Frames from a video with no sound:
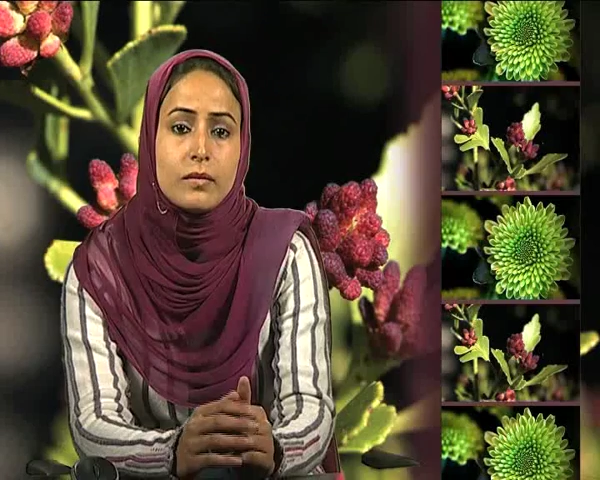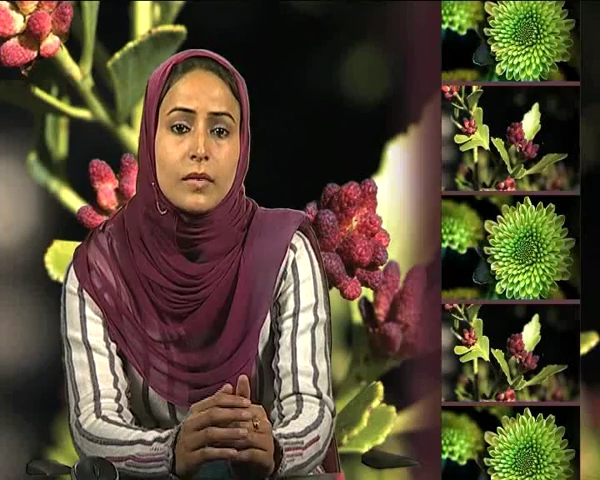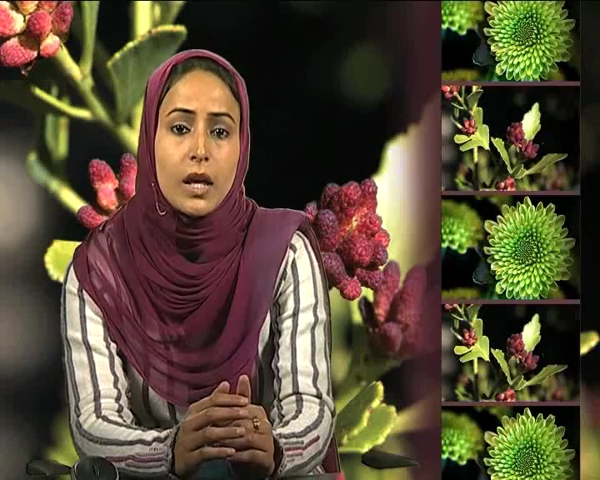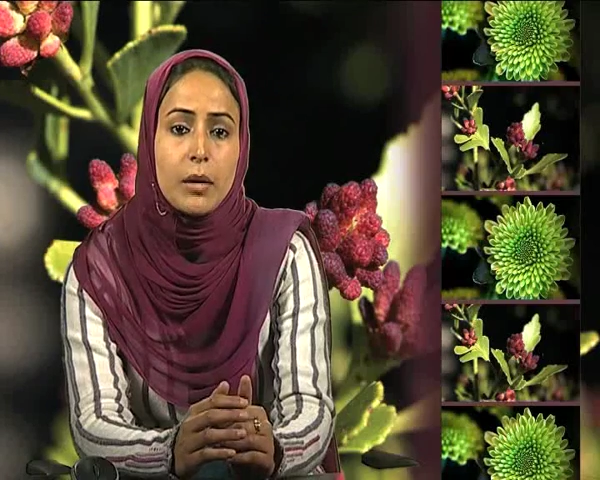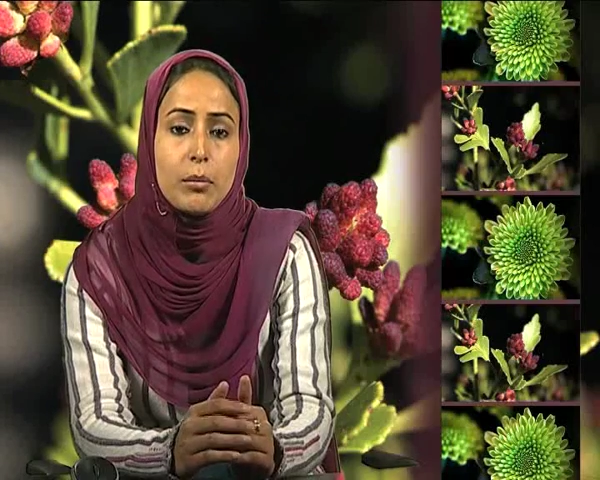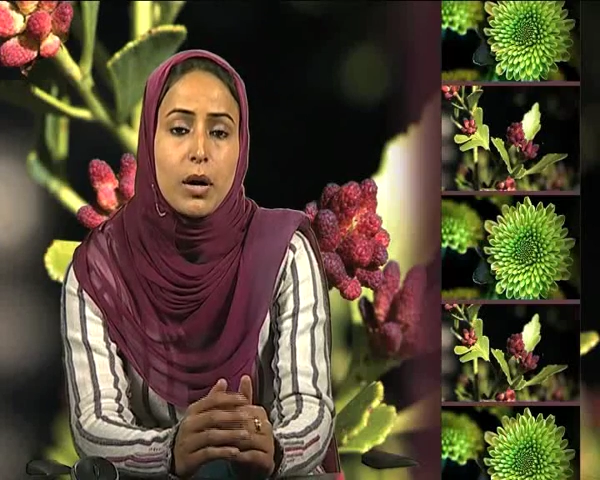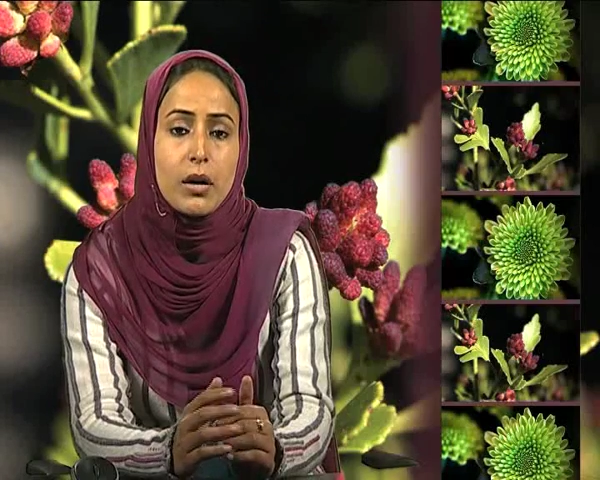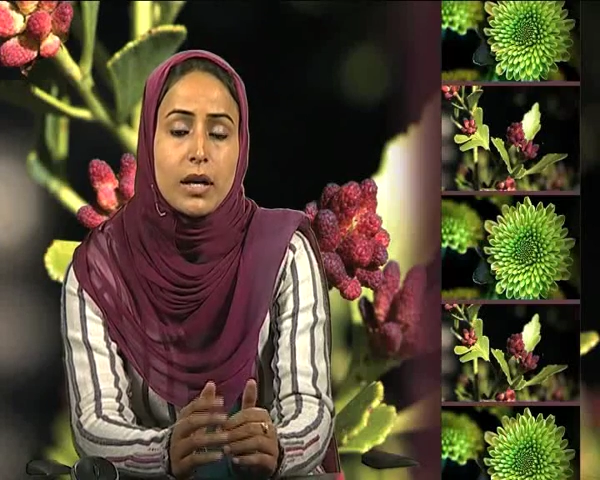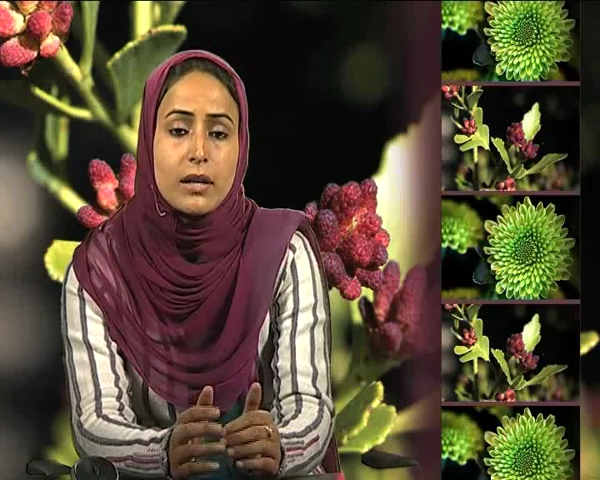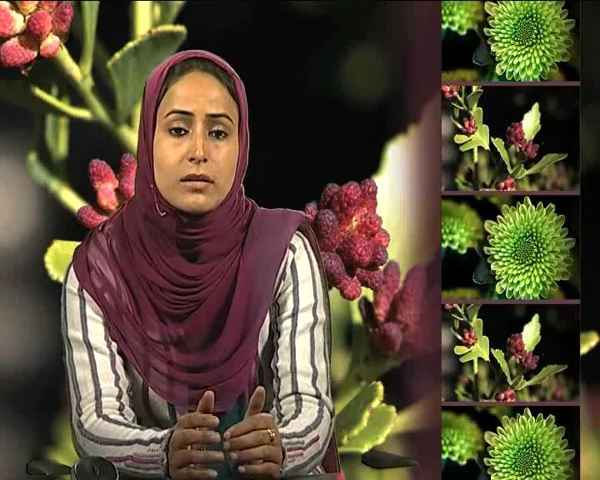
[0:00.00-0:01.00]
The
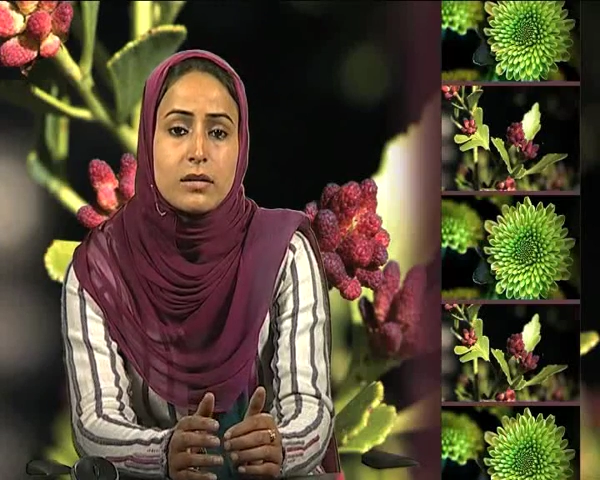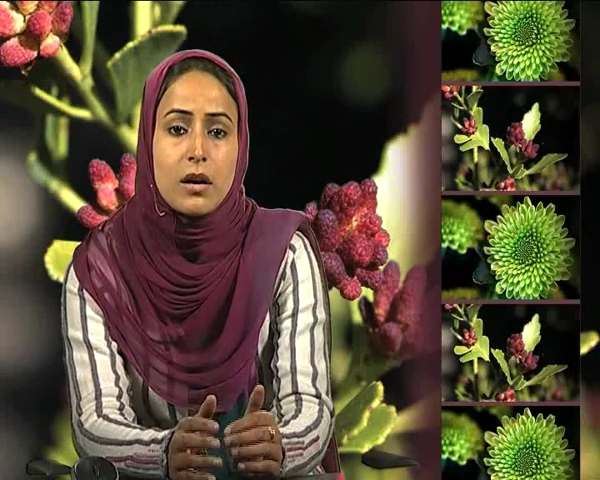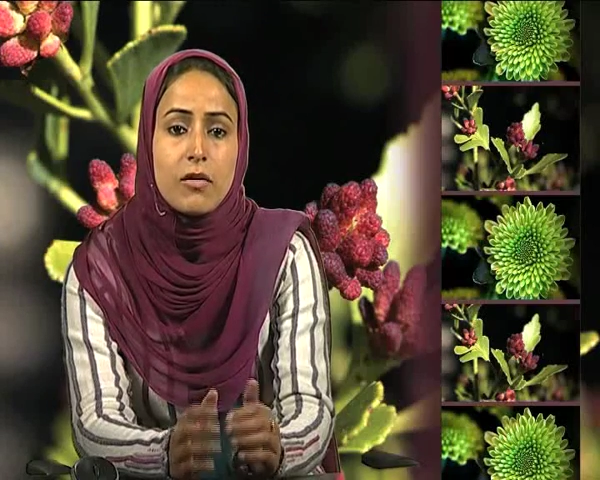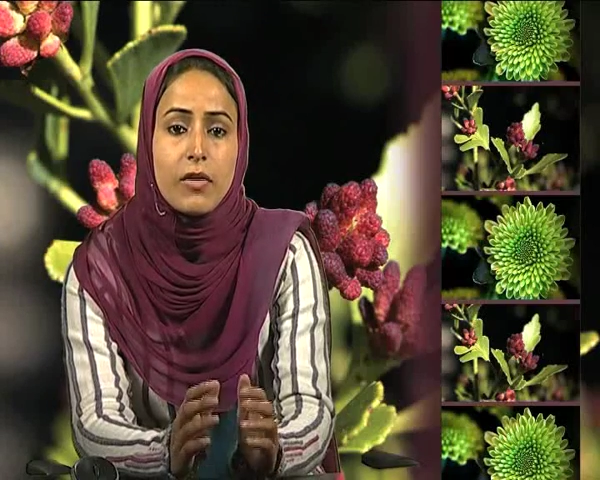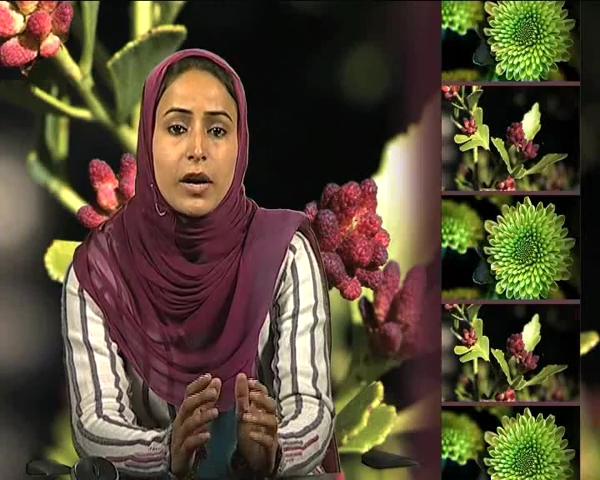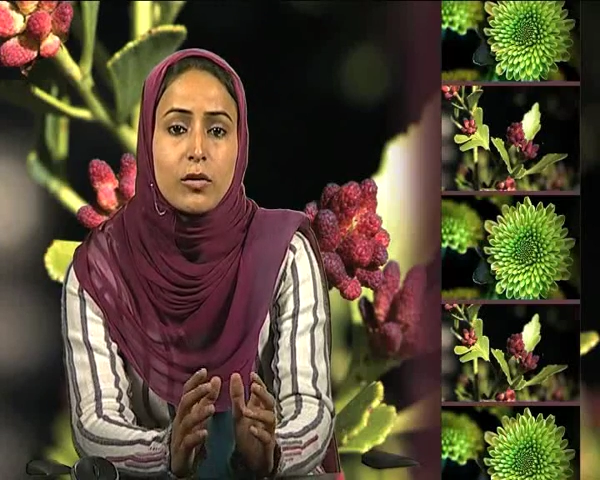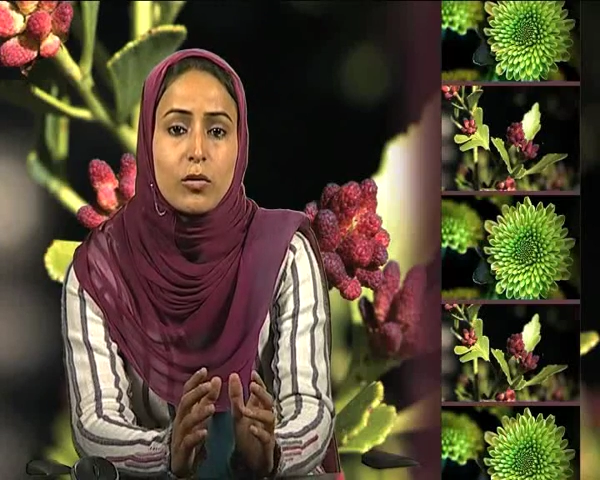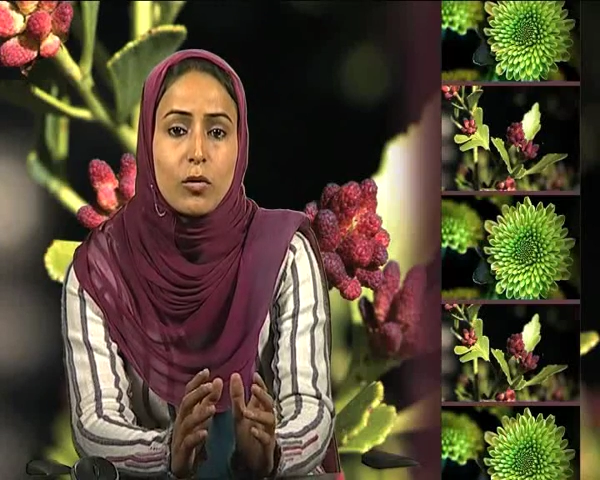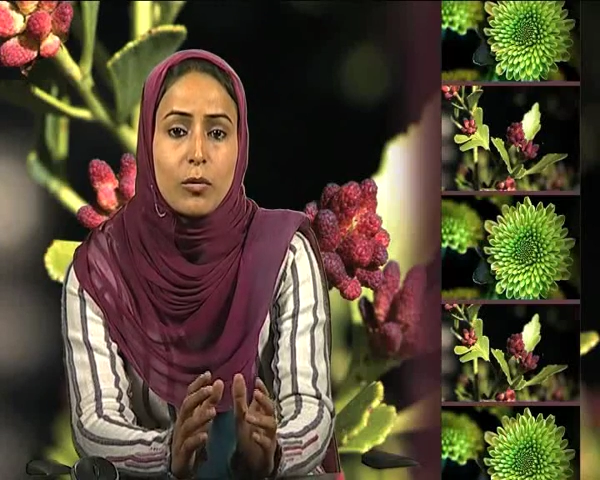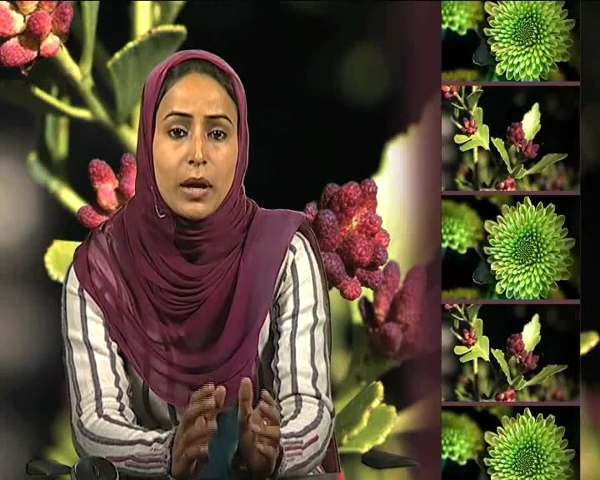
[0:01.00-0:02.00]
importance of
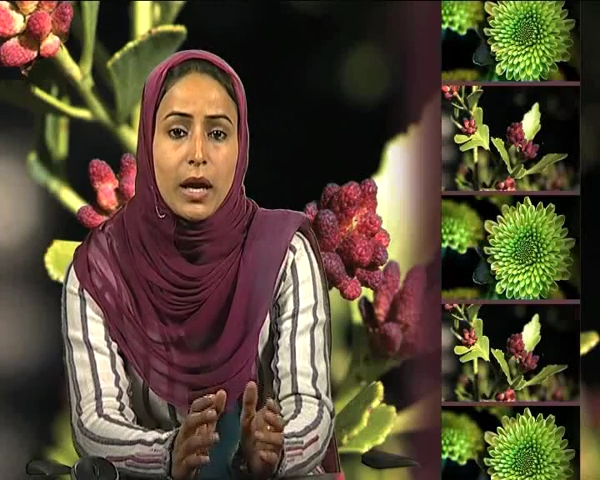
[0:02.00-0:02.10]
phytochrome